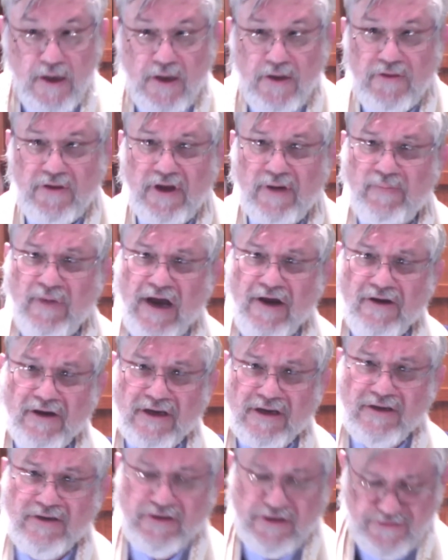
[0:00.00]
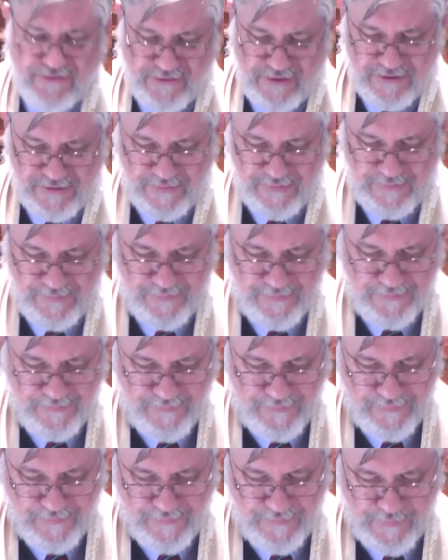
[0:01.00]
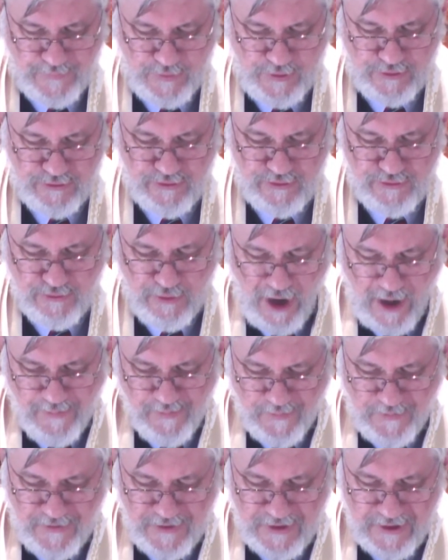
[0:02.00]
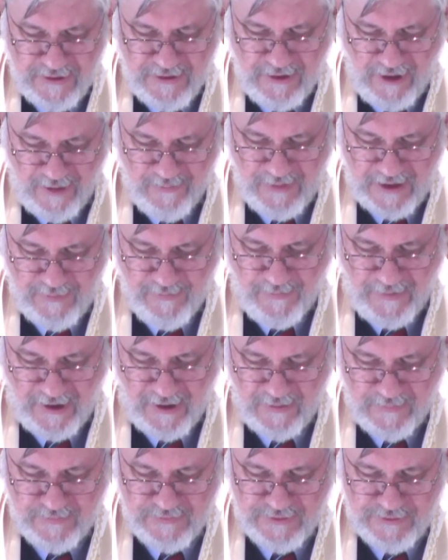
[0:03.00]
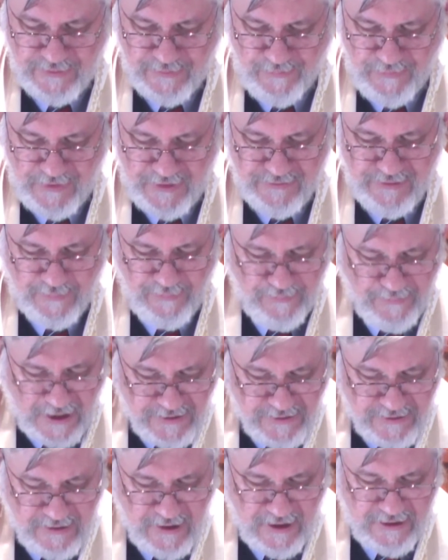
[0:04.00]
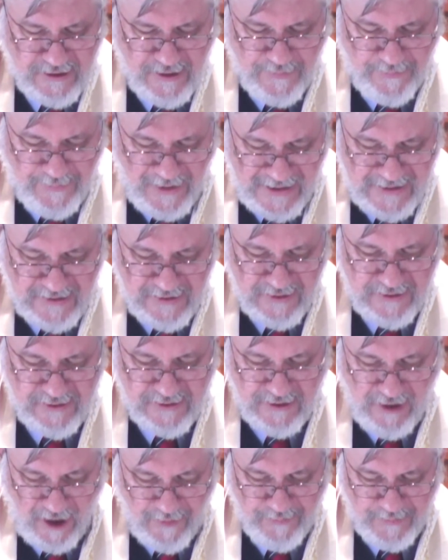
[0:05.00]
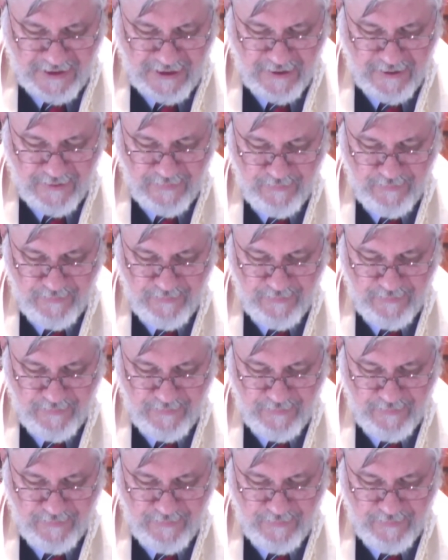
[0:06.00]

The American decision to drop the atomic bombs is a much debated topic,